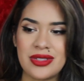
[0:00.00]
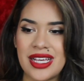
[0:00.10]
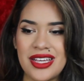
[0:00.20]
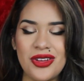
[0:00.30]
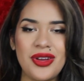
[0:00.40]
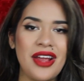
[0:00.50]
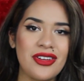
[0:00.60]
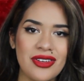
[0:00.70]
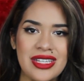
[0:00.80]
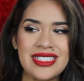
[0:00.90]
was like, you know,
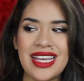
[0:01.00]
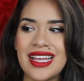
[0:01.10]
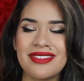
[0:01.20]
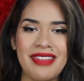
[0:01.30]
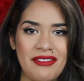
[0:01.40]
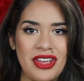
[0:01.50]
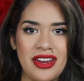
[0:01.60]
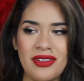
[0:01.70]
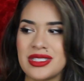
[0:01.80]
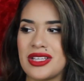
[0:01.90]
Ariel, he's like
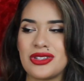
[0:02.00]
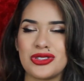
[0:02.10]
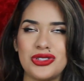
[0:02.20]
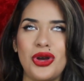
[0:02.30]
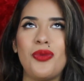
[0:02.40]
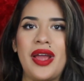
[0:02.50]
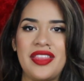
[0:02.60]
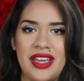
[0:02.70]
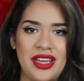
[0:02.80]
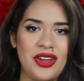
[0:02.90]
11. I was like, there's no way
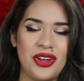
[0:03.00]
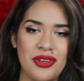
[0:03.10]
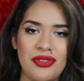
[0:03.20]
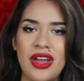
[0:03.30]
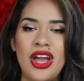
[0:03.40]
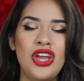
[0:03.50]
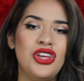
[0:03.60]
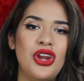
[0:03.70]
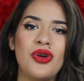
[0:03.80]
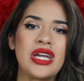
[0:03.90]
that he could have,
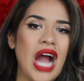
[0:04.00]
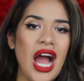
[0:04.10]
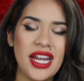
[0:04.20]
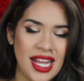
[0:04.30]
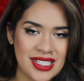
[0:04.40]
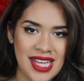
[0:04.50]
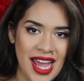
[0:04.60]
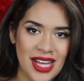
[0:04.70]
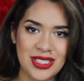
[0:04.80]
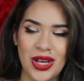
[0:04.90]
you know, gotten his
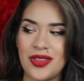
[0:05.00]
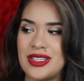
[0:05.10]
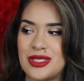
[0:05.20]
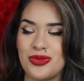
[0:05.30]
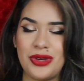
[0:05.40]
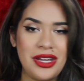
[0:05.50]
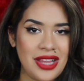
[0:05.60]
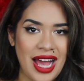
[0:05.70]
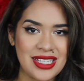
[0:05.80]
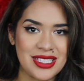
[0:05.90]
hands on this real
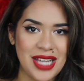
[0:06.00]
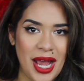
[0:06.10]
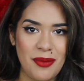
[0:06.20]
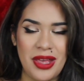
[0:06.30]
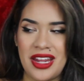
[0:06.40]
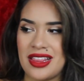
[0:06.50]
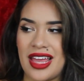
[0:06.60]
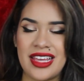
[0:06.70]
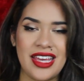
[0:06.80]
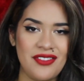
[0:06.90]
ass diamond and
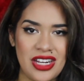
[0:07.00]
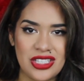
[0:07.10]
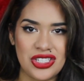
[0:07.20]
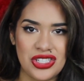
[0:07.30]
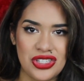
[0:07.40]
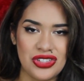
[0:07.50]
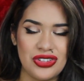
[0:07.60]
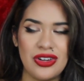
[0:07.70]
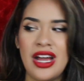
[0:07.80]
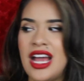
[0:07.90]
like given it to
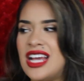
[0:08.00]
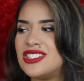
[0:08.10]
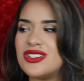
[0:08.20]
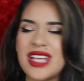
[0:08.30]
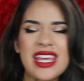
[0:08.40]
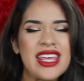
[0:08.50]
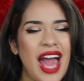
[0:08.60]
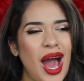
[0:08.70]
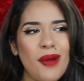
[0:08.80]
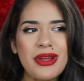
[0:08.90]
you. She's like,
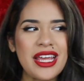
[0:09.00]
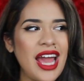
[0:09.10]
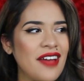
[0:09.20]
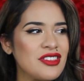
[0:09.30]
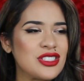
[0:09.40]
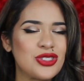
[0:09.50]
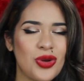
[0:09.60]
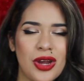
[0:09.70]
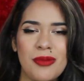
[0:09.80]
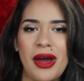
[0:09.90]
yeah, but he had this
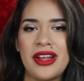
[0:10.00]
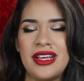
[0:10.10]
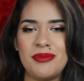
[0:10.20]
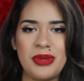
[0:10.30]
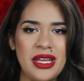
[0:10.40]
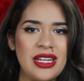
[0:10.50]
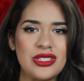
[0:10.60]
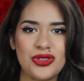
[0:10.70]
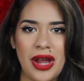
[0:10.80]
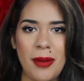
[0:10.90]
story about it being
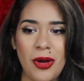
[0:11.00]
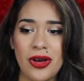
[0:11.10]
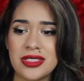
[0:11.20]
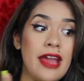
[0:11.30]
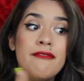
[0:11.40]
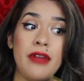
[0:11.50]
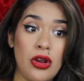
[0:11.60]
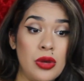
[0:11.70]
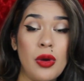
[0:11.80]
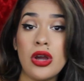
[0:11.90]
his grandma's. It
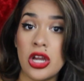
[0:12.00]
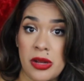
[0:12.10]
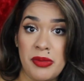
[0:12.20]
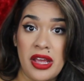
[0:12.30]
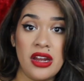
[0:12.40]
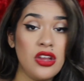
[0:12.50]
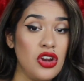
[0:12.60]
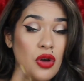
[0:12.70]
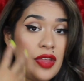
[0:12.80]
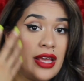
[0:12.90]
very well could have been, you
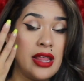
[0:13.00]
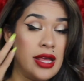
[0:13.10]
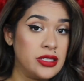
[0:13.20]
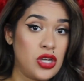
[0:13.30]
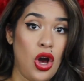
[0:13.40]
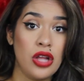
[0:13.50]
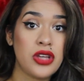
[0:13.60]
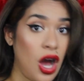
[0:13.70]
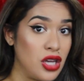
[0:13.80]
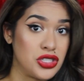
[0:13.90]
know, it's
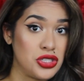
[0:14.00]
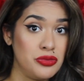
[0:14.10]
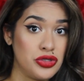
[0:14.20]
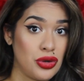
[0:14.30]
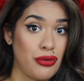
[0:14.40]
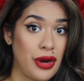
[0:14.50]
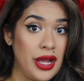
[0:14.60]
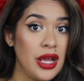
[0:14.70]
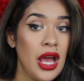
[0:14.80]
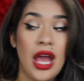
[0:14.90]
called costume
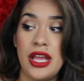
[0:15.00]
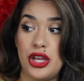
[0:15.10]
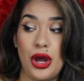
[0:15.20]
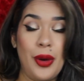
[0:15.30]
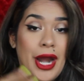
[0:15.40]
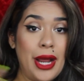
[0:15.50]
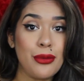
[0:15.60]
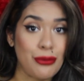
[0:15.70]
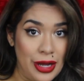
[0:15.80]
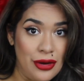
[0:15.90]
jewelry, you know, it
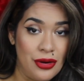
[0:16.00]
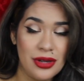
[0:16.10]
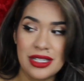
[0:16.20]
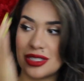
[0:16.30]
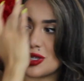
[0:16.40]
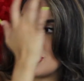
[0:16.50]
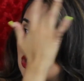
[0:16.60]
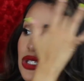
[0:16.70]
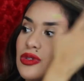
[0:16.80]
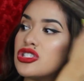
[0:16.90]
ain't real. And so
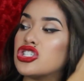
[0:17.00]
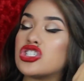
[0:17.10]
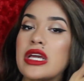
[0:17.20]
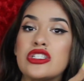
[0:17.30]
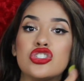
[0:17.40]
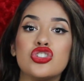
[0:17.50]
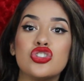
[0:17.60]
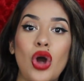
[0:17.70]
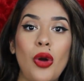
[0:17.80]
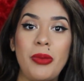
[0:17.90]
she was just like
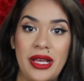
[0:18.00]
so